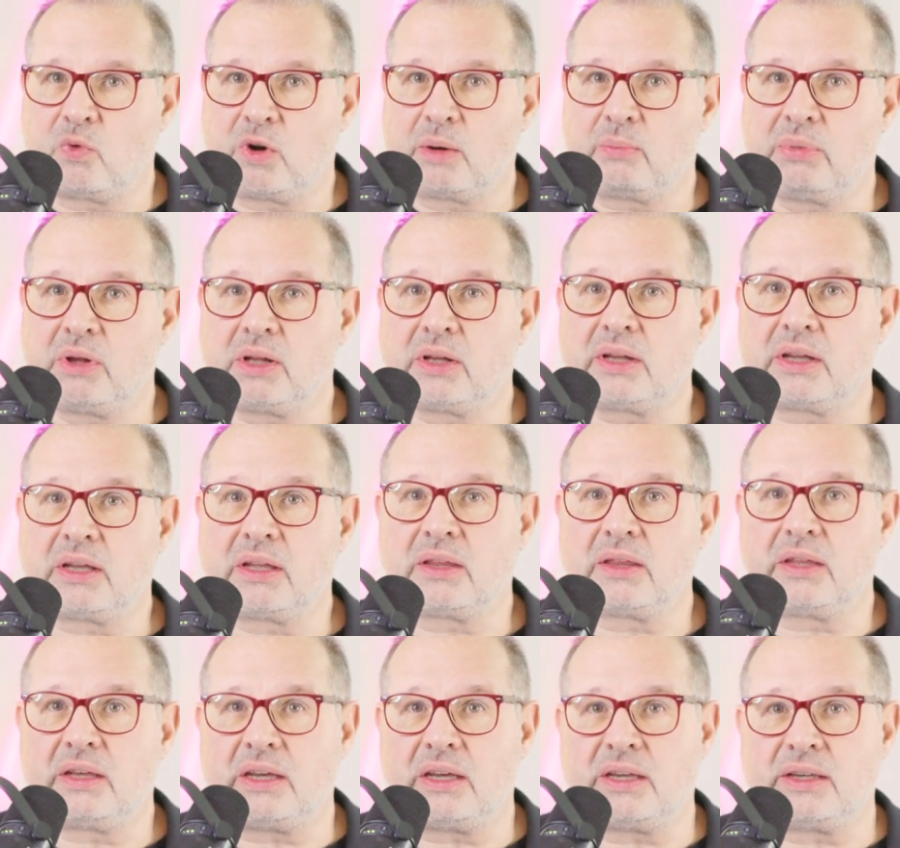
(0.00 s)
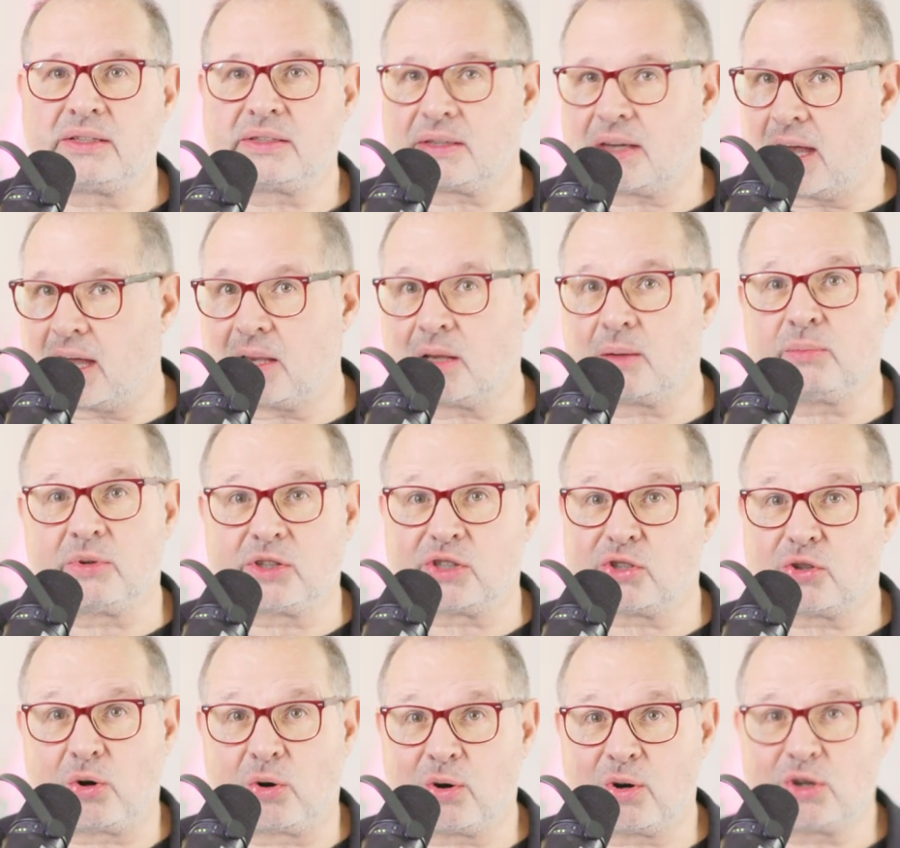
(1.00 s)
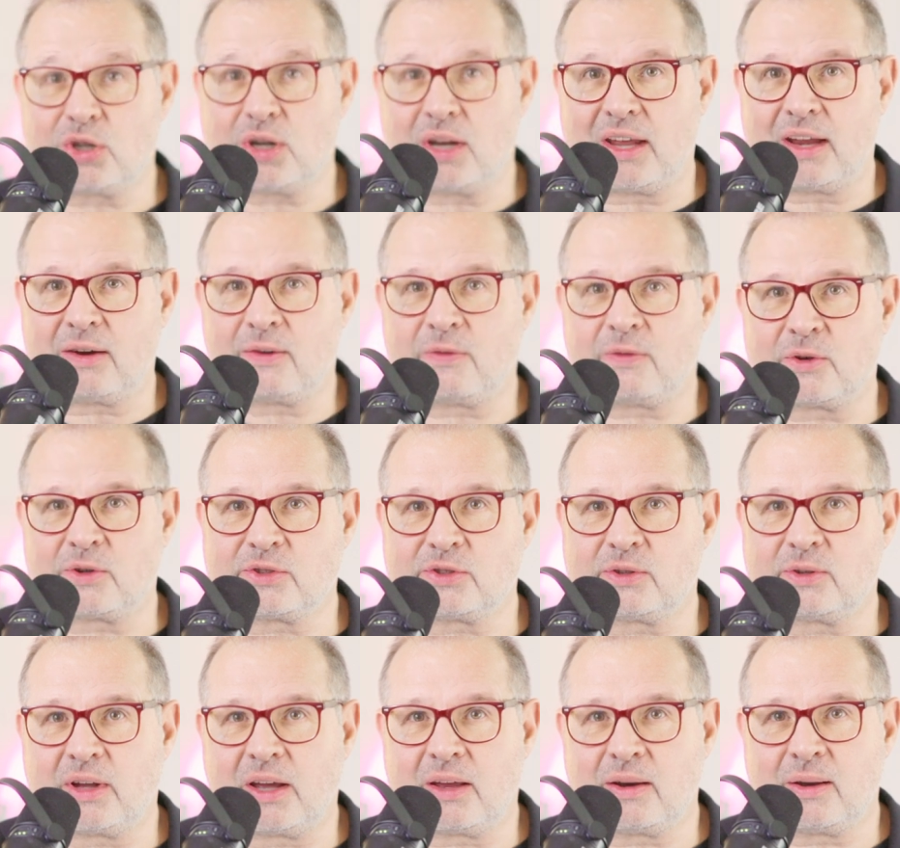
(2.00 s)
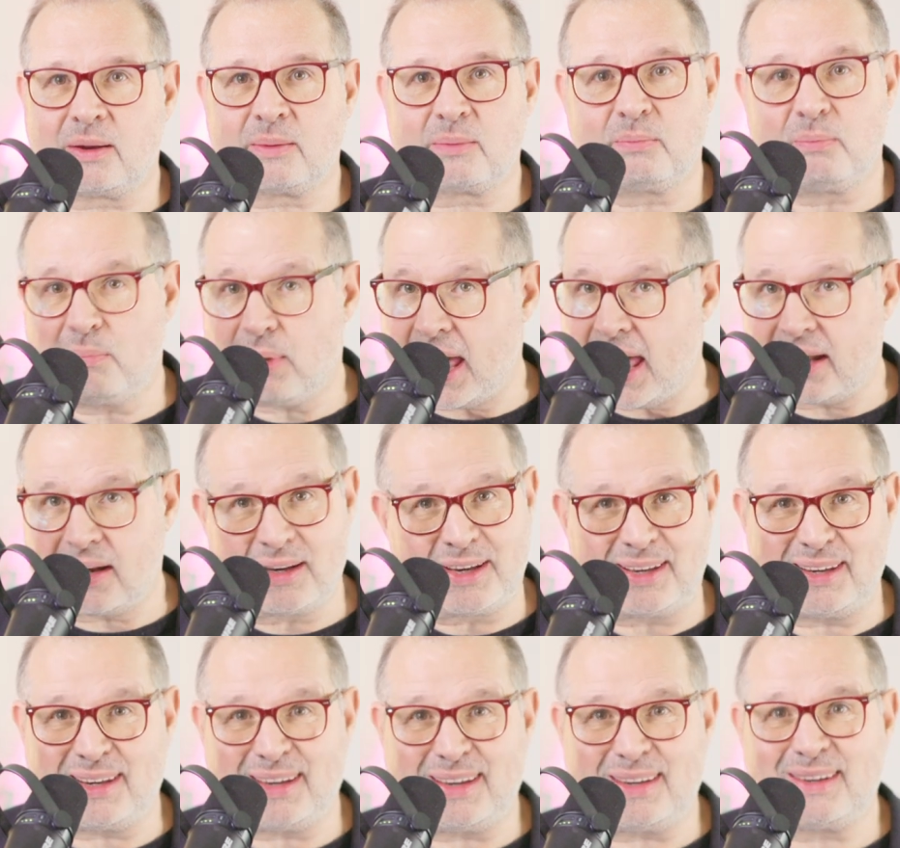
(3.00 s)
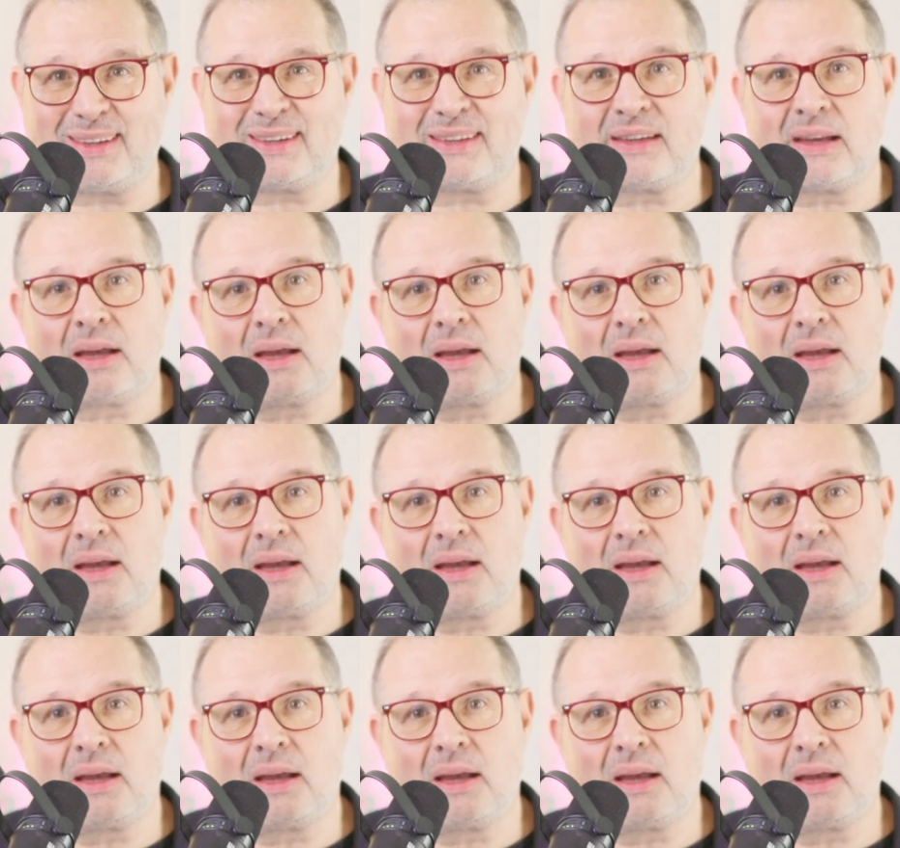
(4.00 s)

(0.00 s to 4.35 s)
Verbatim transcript: We're building the scalable storage layer for Solana, badly needed.